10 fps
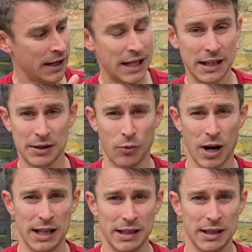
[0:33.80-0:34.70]
This
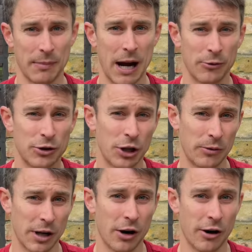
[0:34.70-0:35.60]
weighs about
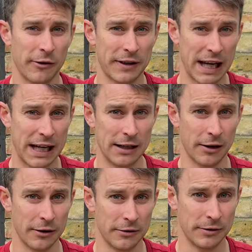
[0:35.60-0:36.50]
2.5
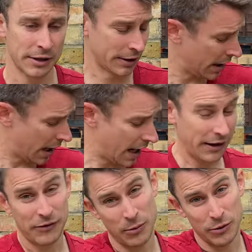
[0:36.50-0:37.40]
kilos.
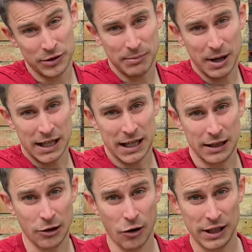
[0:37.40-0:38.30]
If you want to make it
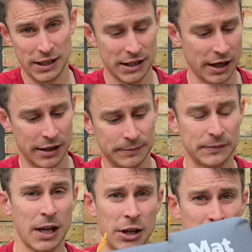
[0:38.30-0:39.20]
lighter,
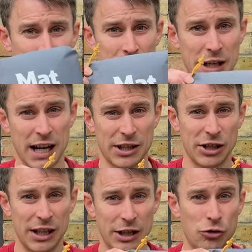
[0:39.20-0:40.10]
you can
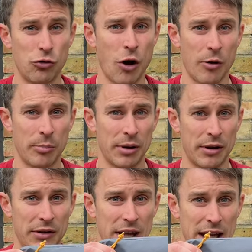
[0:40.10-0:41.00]
actually drop
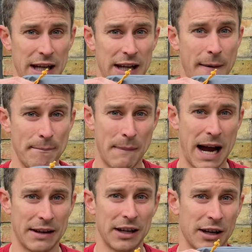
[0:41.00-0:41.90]
the
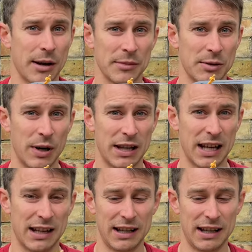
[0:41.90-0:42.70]
mat that comes with it.